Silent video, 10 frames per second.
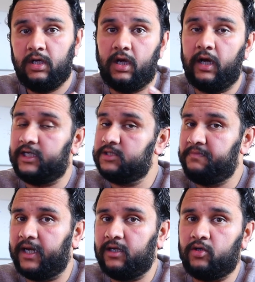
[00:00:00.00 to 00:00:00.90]
uh, it is
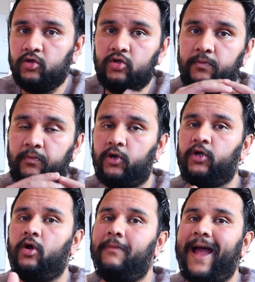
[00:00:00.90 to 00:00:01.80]
better to put
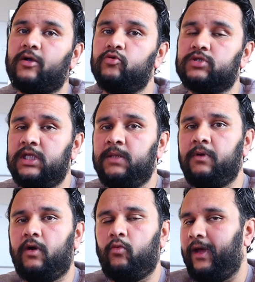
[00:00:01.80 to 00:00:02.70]
your Mac to
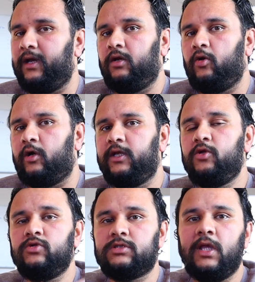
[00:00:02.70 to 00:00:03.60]
sleep when not in
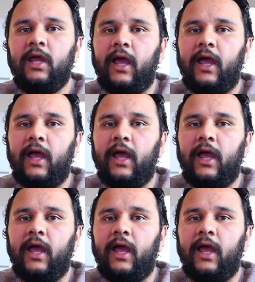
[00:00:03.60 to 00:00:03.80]
use.